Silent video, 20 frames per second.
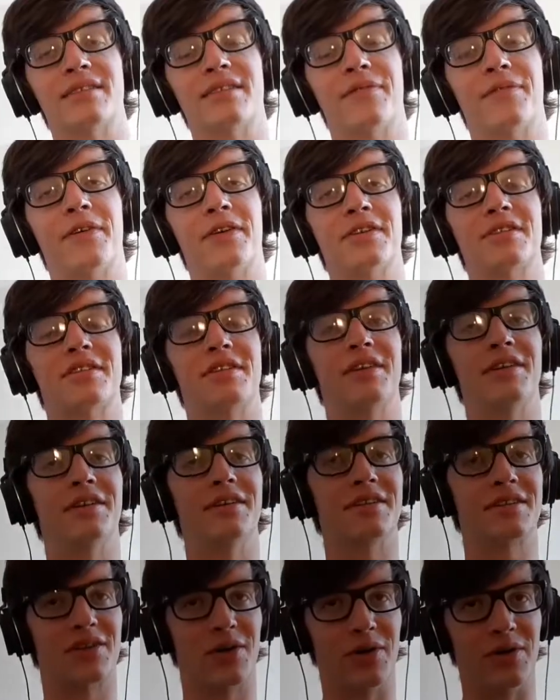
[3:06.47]
the first tier
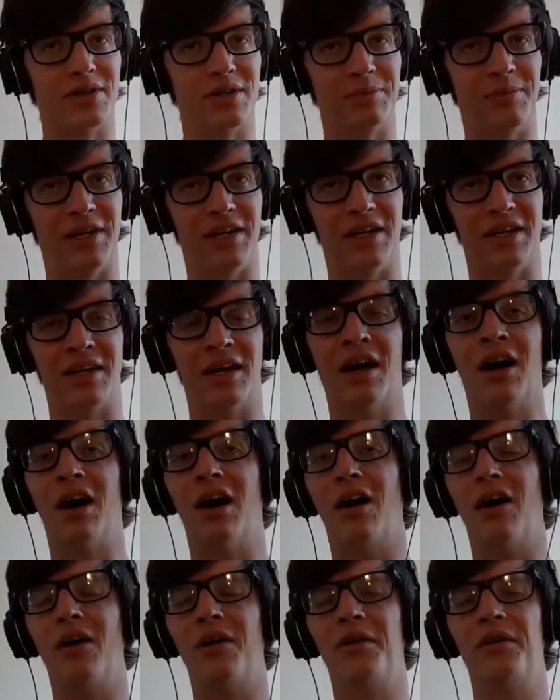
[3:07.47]
is going to be
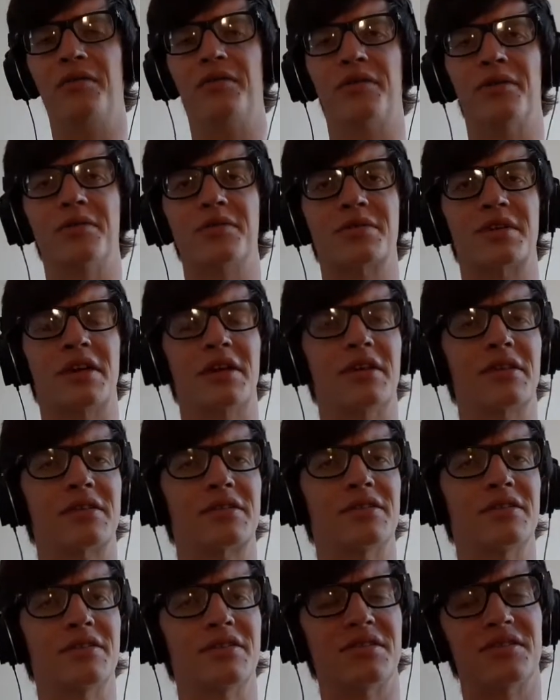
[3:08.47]
all of those
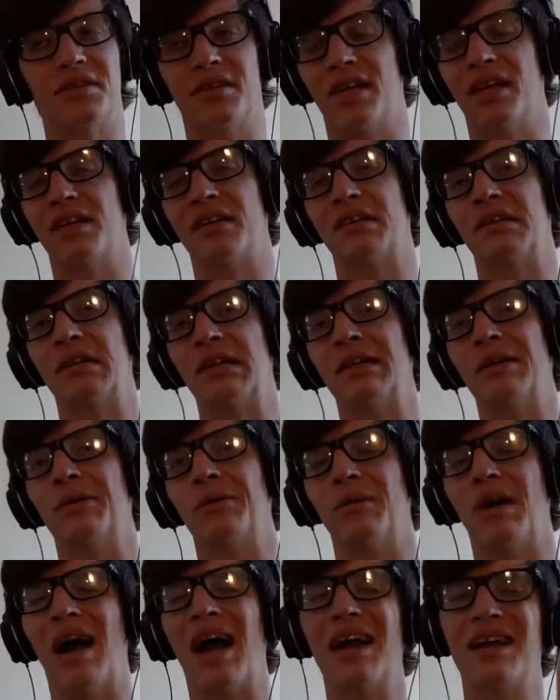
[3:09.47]
characters that
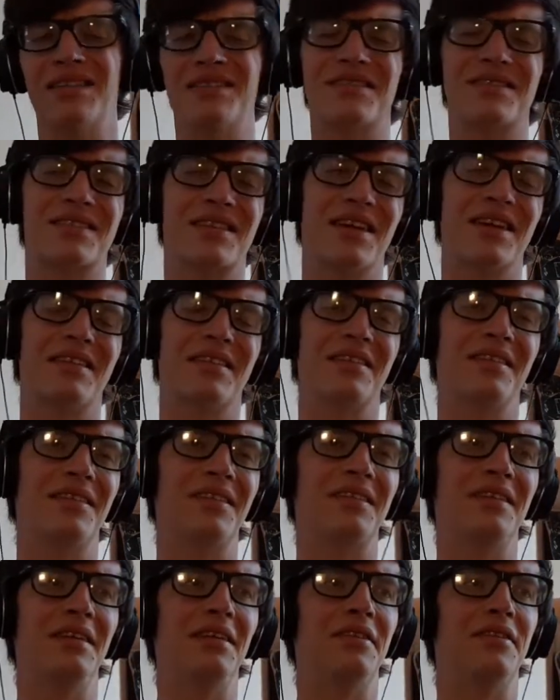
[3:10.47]
I just kind of think
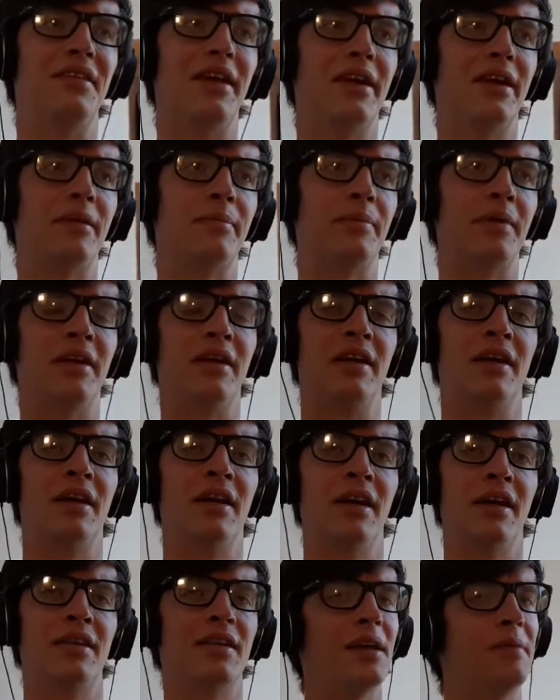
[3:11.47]
need therapy.
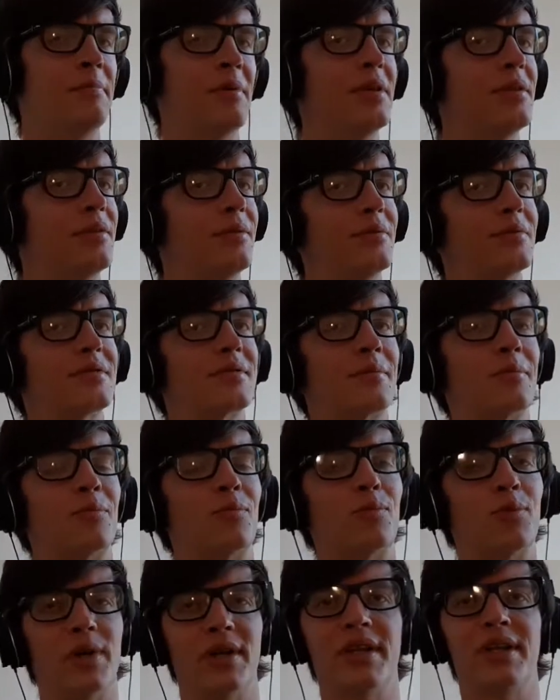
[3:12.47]
They've been through
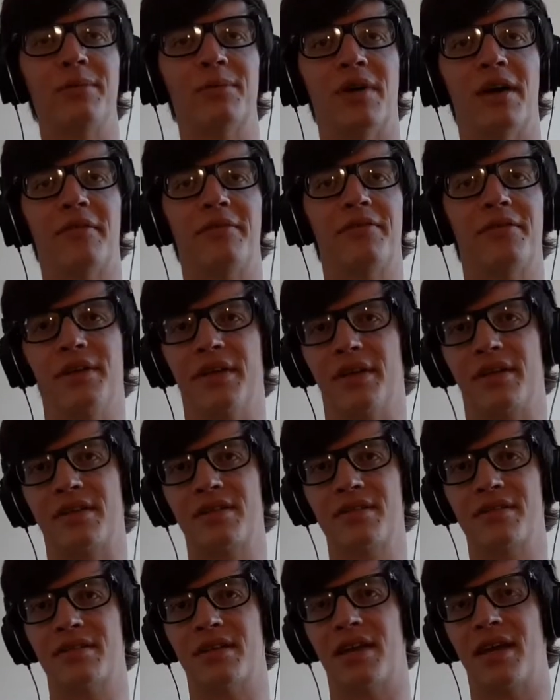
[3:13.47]
some really rough
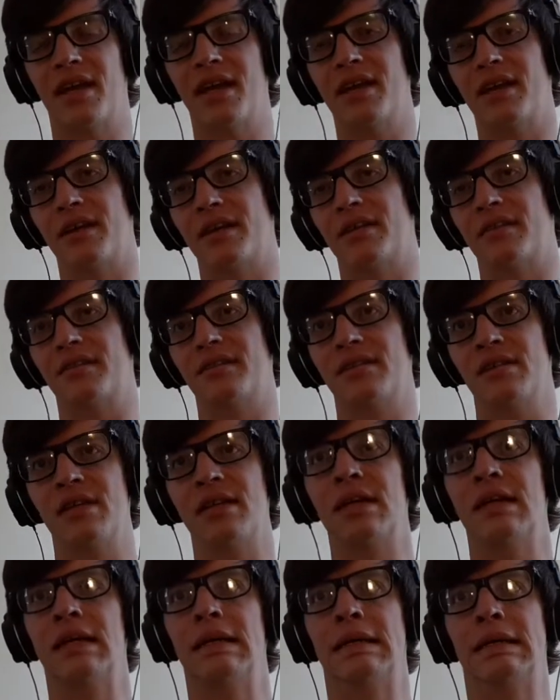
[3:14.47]
things, and
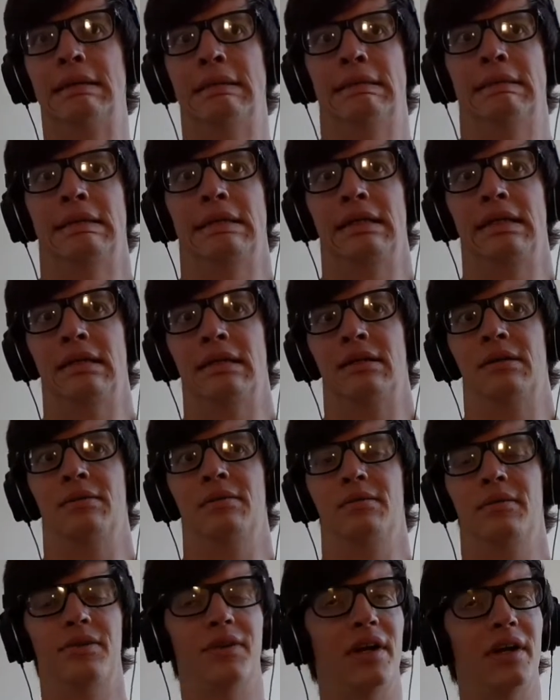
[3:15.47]
you know,
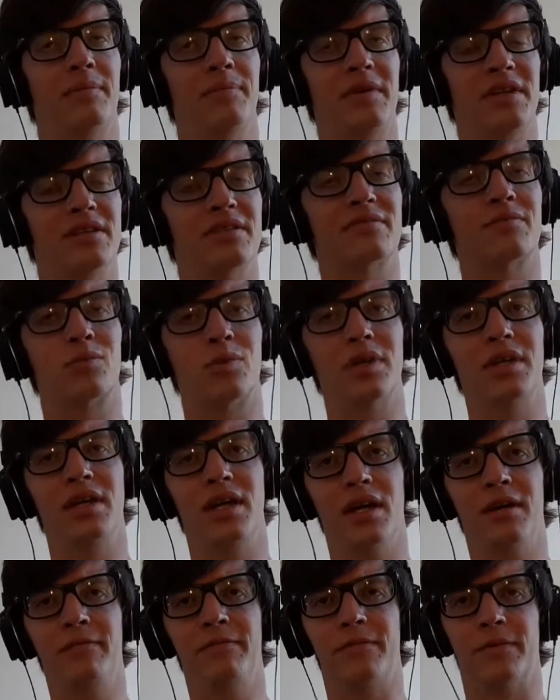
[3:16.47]
therapy is really
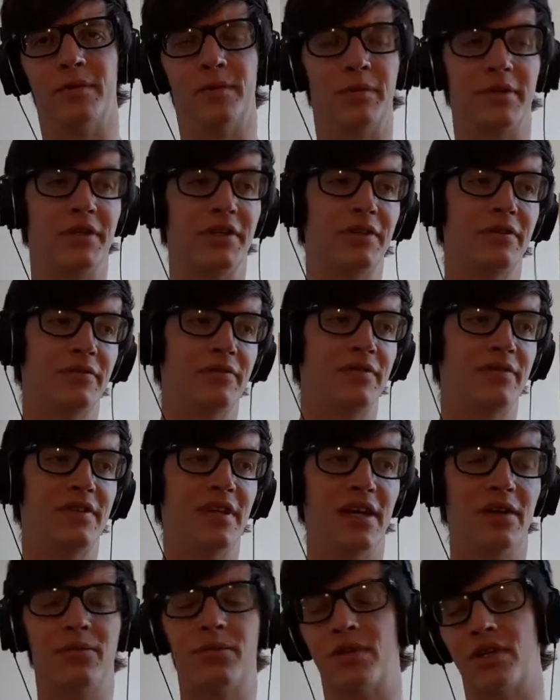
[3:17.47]
helpful when you've
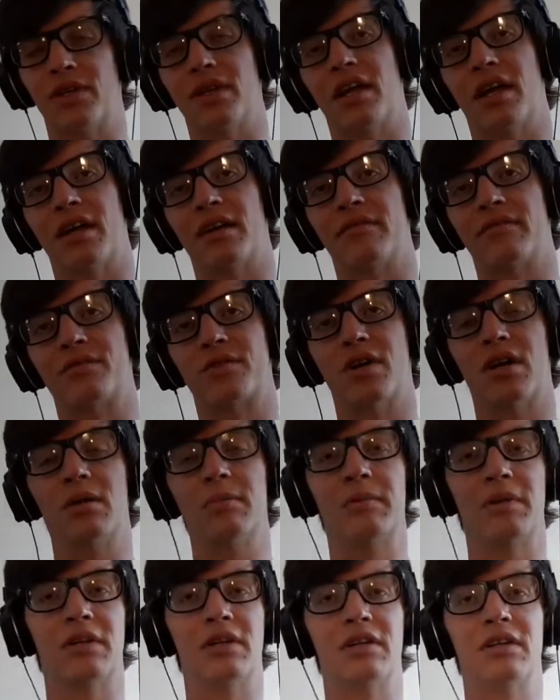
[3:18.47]
dealt with a lot of
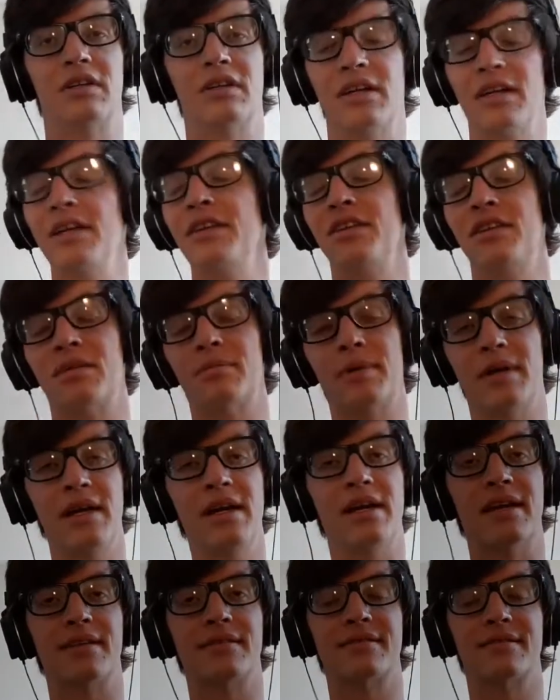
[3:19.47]
trauma in your
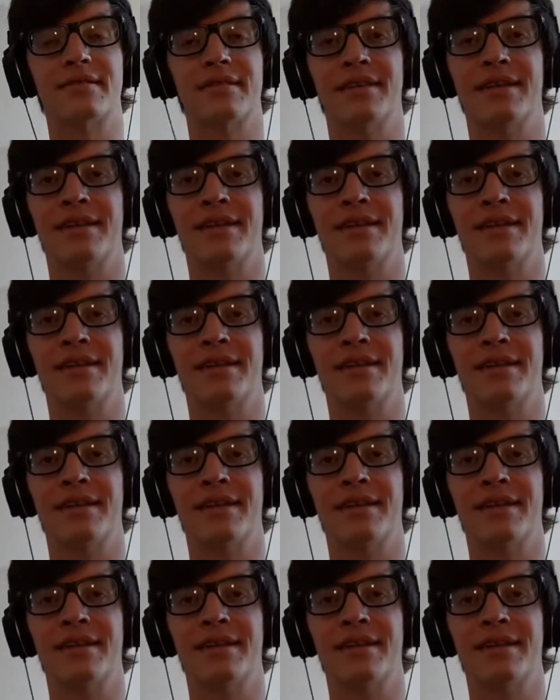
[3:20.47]
past.